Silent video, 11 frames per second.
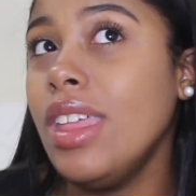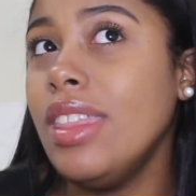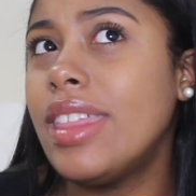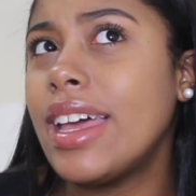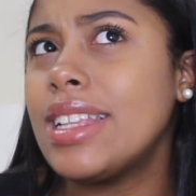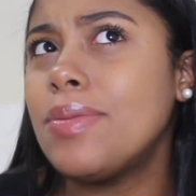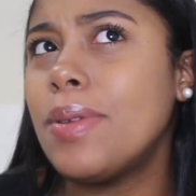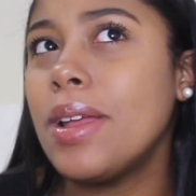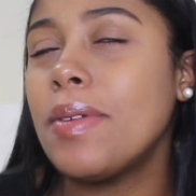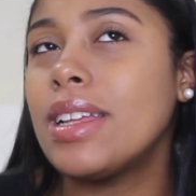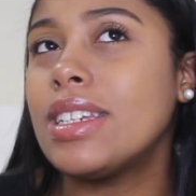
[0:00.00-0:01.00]
that's
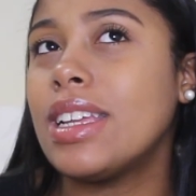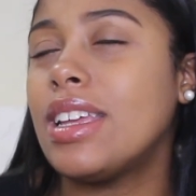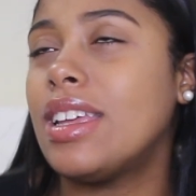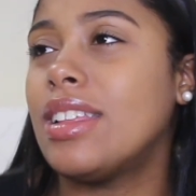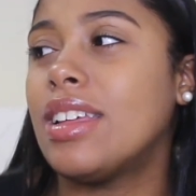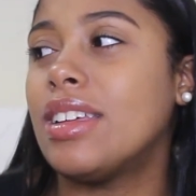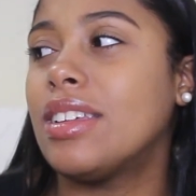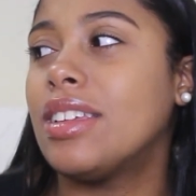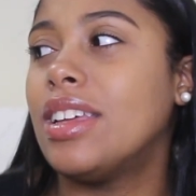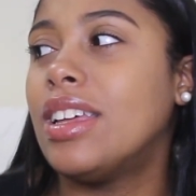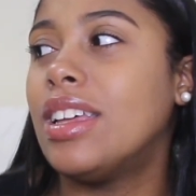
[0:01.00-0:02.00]
pretty much it.
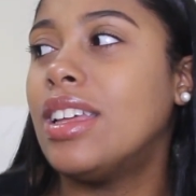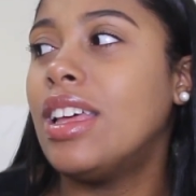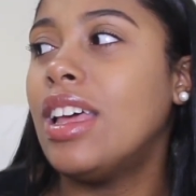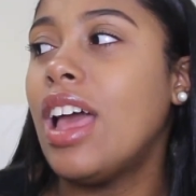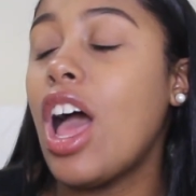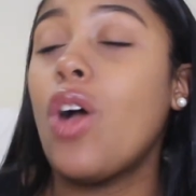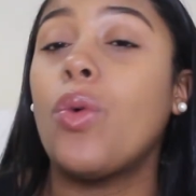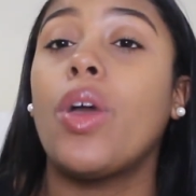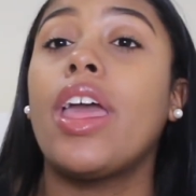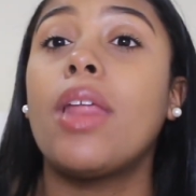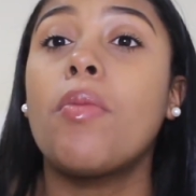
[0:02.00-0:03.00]
Like,
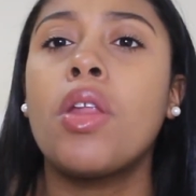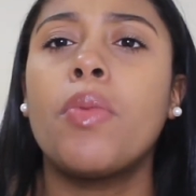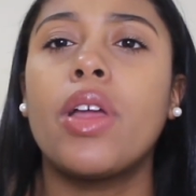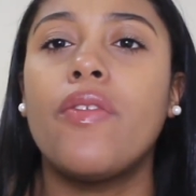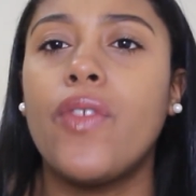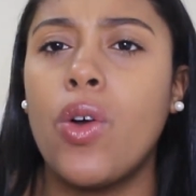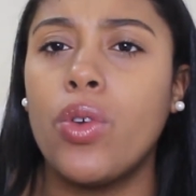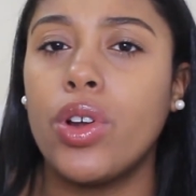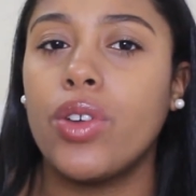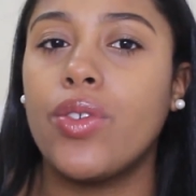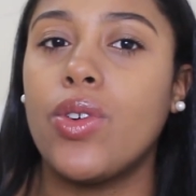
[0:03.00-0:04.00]
oh, and I'm going to bring a
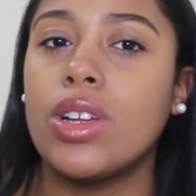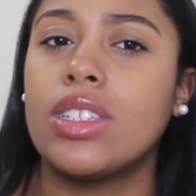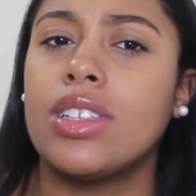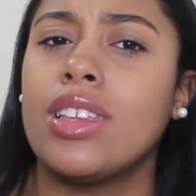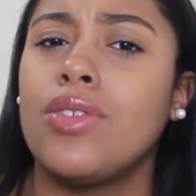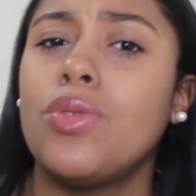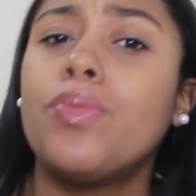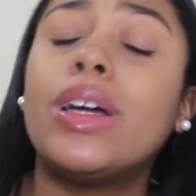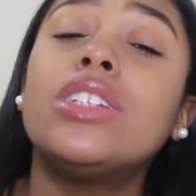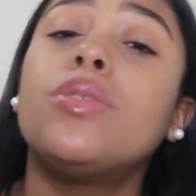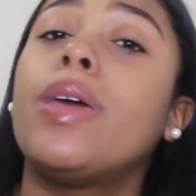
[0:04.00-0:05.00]
folder, of course, because they give you a
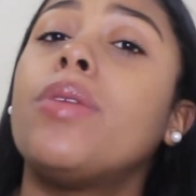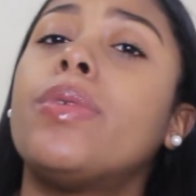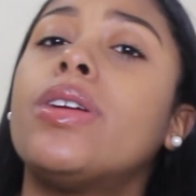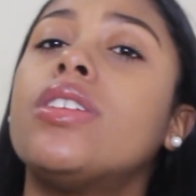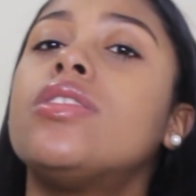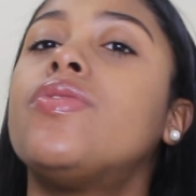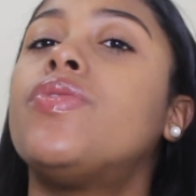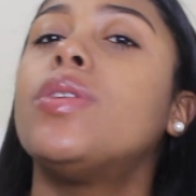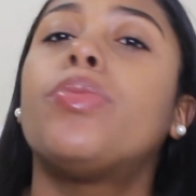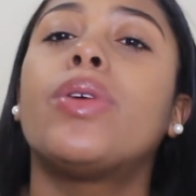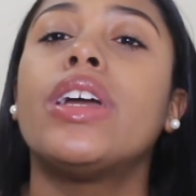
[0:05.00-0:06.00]
bunch of papers,
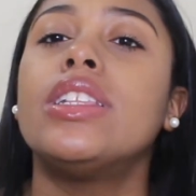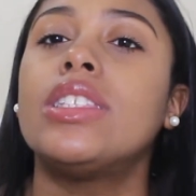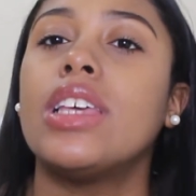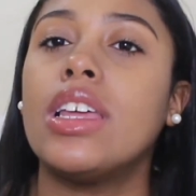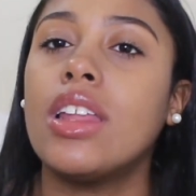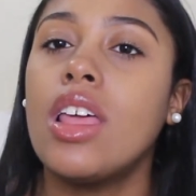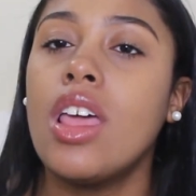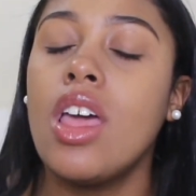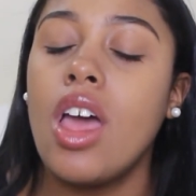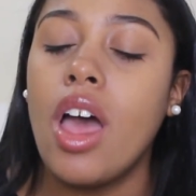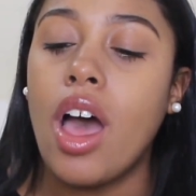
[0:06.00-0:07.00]
footprints, and
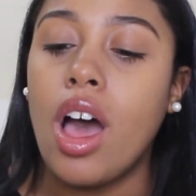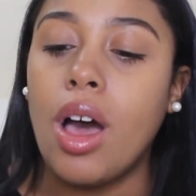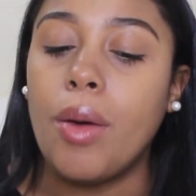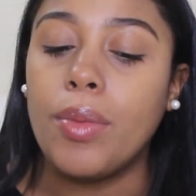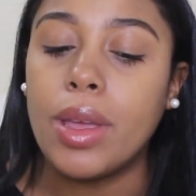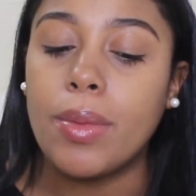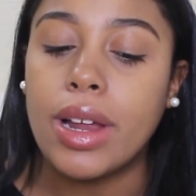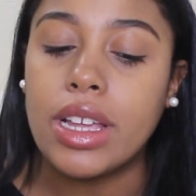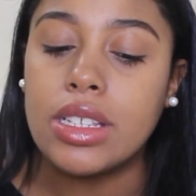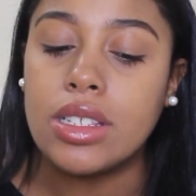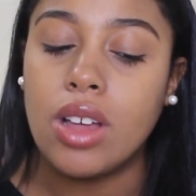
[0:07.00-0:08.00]
me and
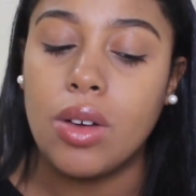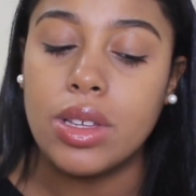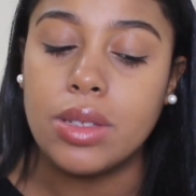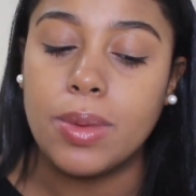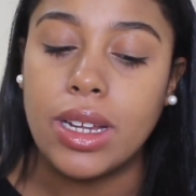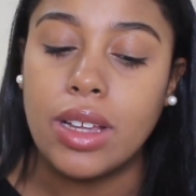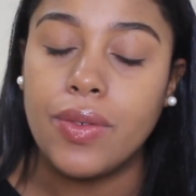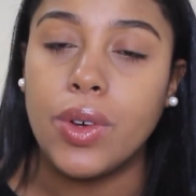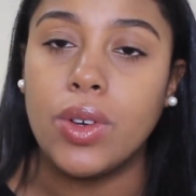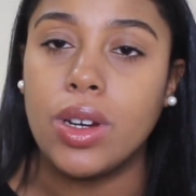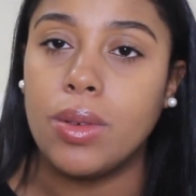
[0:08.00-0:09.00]
Marcus always bring a
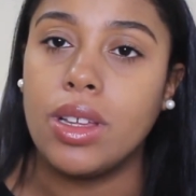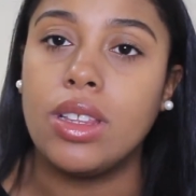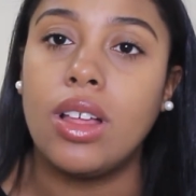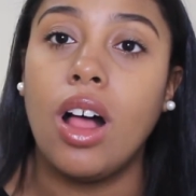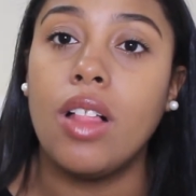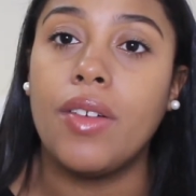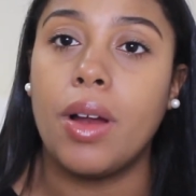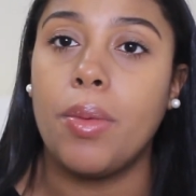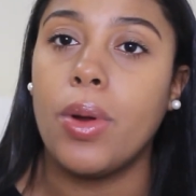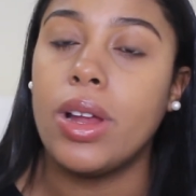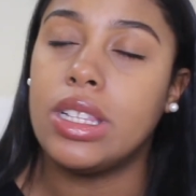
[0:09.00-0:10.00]
folder with all of our
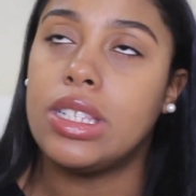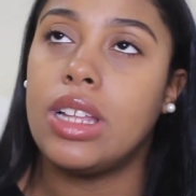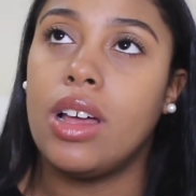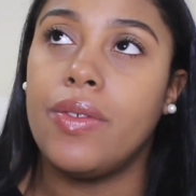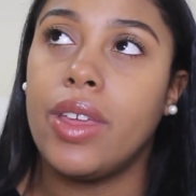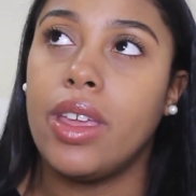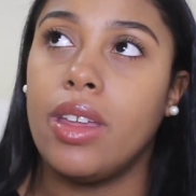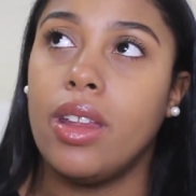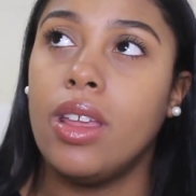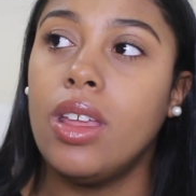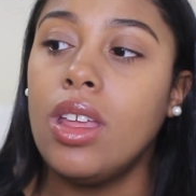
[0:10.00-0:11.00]
important stuff,
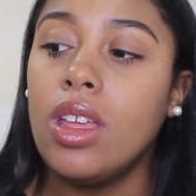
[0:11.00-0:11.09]
and